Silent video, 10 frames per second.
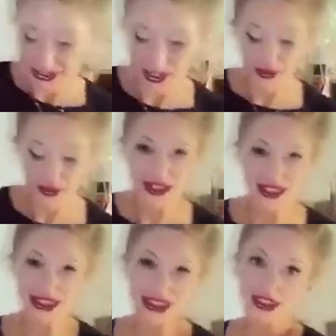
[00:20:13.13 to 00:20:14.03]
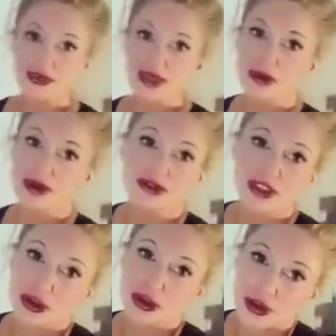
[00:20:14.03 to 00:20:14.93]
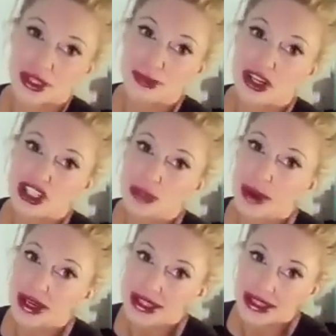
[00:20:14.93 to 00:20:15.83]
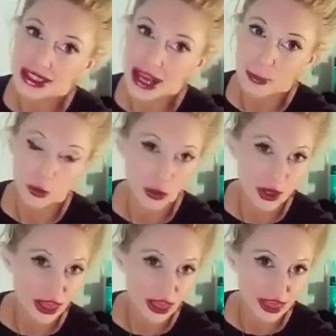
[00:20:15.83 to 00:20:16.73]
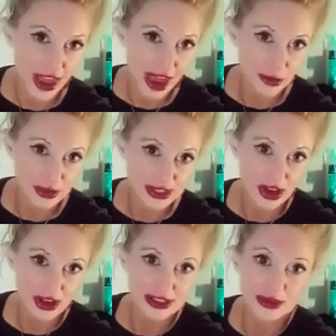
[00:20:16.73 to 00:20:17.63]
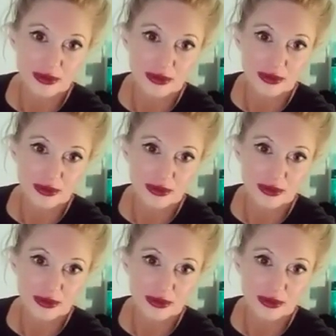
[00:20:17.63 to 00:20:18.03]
Amazing. That was really cool. Especially Pisces and Capricorn. That was awesome.